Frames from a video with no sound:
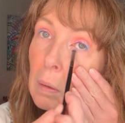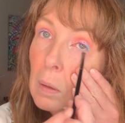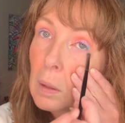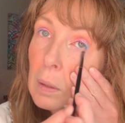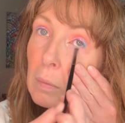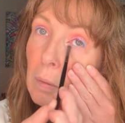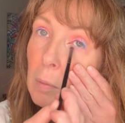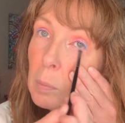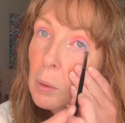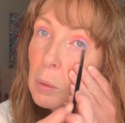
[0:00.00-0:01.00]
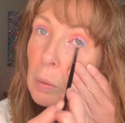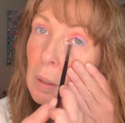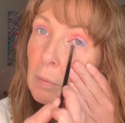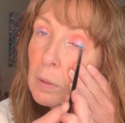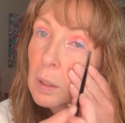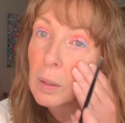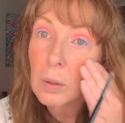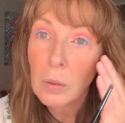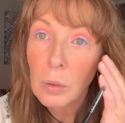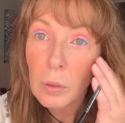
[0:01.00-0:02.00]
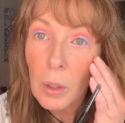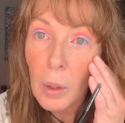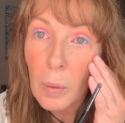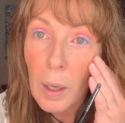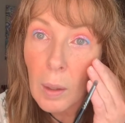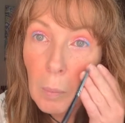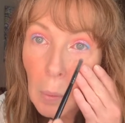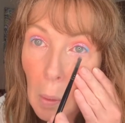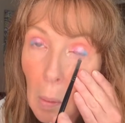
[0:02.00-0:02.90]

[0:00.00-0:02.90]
Now, is this blue even going to show up?